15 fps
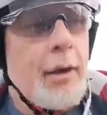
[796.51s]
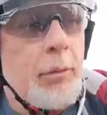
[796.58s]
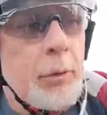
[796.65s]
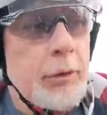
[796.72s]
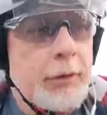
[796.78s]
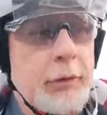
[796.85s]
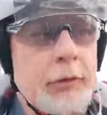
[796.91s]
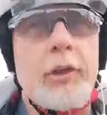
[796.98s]

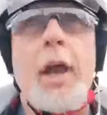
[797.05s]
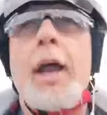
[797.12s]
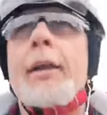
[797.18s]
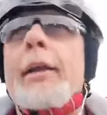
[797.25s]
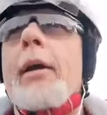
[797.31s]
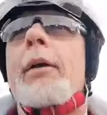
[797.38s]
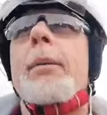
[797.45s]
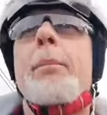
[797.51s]
When you
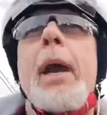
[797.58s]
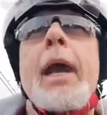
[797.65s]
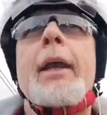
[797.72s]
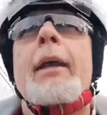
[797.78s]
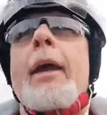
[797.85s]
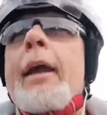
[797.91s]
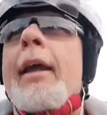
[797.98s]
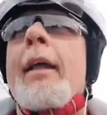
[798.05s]
start going back
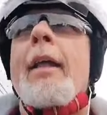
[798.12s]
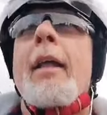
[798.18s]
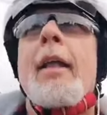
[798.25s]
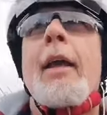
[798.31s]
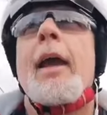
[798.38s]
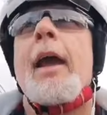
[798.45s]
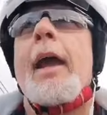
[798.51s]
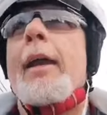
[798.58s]

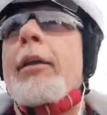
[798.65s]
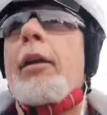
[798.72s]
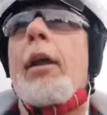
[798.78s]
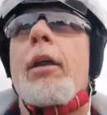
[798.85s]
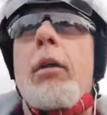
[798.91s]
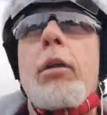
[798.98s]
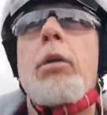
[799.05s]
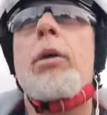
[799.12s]
and
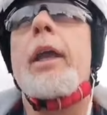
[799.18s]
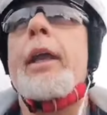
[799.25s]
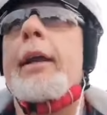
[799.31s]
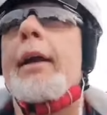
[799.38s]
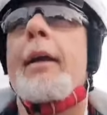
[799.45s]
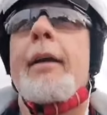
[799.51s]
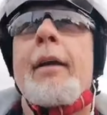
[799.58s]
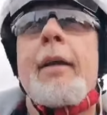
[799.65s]

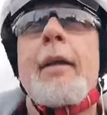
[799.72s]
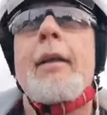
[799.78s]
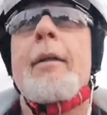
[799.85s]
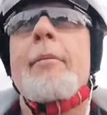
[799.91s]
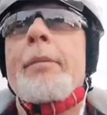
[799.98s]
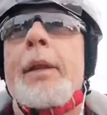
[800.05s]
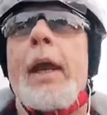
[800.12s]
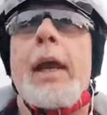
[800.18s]
looking
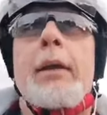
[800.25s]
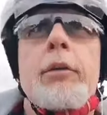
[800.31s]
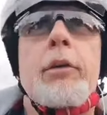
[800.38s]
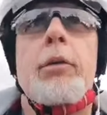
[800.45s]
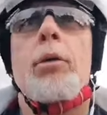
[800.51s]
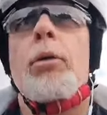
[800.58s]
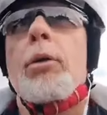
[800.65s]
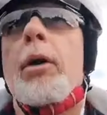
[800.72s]
at
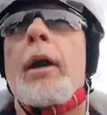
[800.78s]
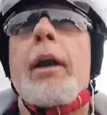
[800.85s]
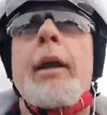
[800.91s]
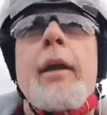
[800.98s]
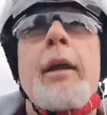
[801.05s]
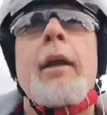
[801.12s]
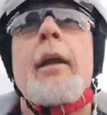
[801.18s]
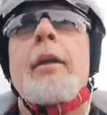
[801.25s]
your
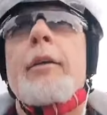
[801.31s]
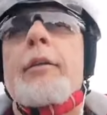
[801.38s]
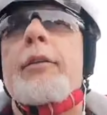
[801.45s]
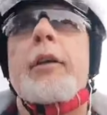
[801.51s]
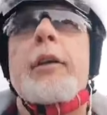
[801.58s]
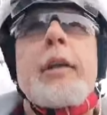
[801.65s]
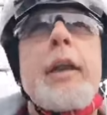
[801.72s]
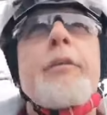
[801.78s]

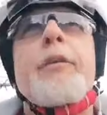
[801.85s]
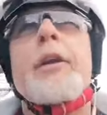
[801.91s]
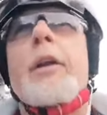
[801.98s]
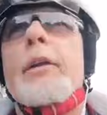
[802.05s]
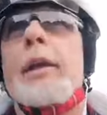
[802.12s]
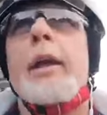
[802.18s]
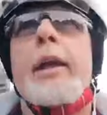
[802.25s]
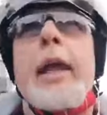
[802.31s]

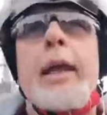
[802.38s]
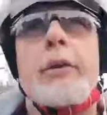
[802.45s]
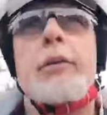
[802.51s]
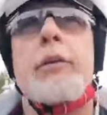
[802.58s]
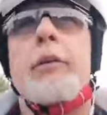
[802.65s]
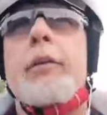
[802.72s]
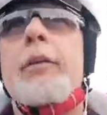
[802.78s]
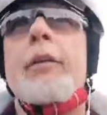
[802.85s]
significant
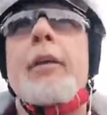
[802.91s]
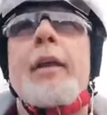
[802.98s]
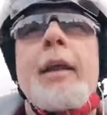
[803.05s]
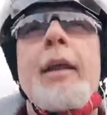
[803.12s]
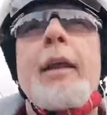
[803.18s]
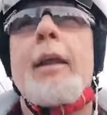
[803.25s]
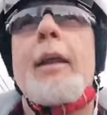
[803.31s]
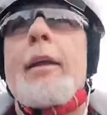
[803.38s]
connections,
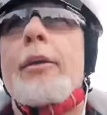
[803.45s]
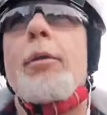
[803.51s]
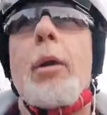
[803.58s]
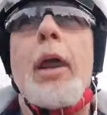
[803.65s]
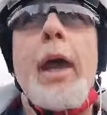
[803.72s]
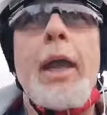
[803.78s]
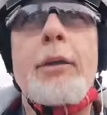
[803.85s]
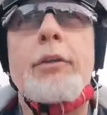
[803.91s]
you
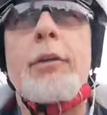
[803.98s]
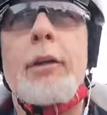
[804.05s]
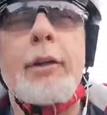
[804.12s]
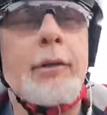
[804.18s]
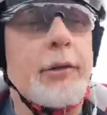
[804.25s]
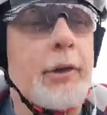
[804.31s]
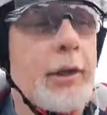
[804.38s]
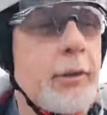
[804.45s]
will actually
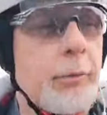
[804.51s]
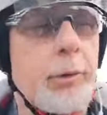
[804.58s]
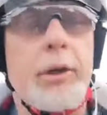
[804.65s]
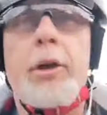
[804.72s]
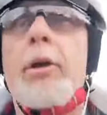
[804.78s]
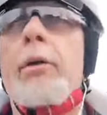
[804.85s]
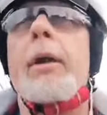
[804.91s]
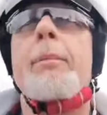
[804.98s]
see the
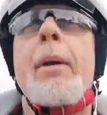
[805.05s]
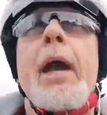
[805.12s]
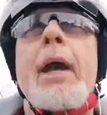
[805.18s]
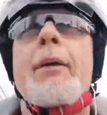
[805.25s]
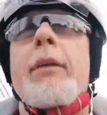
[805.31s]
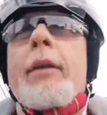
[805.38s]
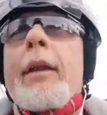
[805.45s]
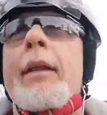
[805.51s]
recurring
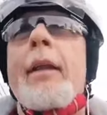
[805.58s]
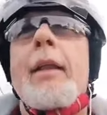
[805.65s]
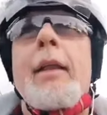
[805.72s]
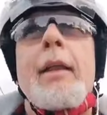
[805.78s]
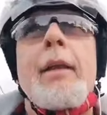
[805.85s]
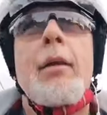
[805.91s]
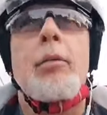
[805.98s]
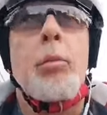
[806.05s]
pattern.
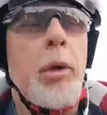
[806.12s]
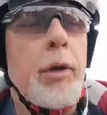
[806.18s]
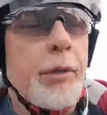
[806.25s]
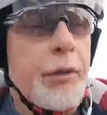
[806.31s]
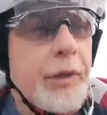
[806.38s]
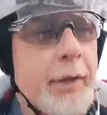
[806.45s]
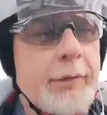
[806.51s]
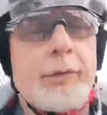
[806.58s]

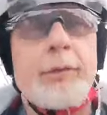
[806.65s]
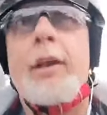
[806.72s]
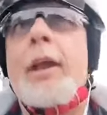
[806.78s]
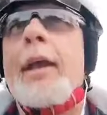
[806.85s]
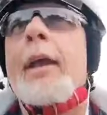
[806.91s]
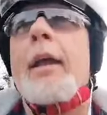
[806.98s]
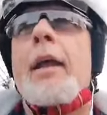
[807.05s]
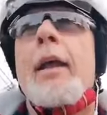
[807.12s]
With this
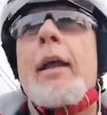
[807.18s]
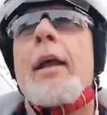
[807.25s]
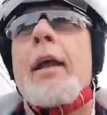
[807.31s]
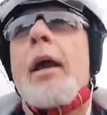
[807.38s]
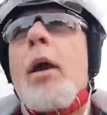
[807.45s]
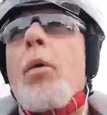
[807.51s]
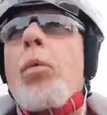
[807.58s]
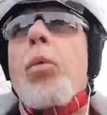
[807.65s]

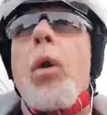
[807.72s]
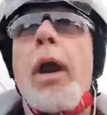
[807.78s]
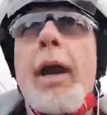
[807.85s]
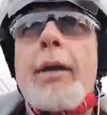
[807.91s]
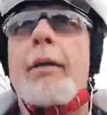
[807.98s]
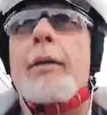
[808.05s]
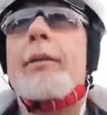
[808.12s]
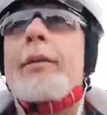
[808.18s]

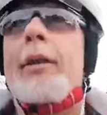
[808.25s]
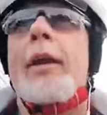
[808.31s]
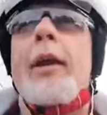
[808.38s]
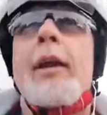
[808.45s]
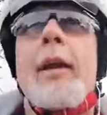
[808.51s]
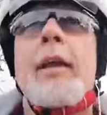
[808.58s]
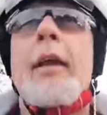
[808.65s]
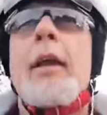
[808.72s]
awareness,
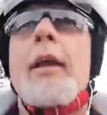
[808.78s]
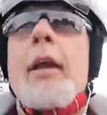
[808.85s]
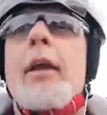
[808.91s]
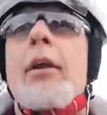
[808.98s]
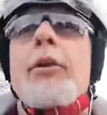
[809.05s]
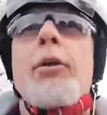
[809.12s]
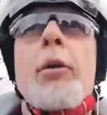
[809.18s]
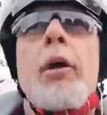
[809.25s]

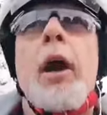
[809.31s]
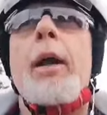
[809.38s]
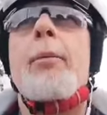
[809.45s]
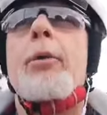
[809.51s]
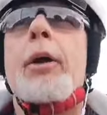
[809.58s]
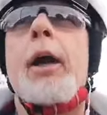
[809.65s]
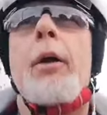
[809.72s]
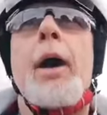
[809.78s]
you are
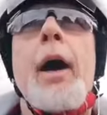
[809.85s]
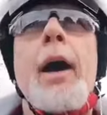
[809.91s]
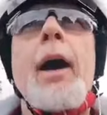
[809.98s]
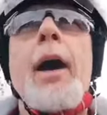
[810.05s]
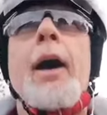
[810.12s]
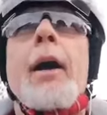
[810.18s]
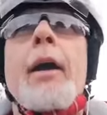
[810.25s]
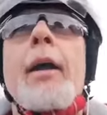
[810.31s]
able to go,
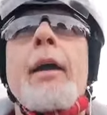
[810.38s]
haha,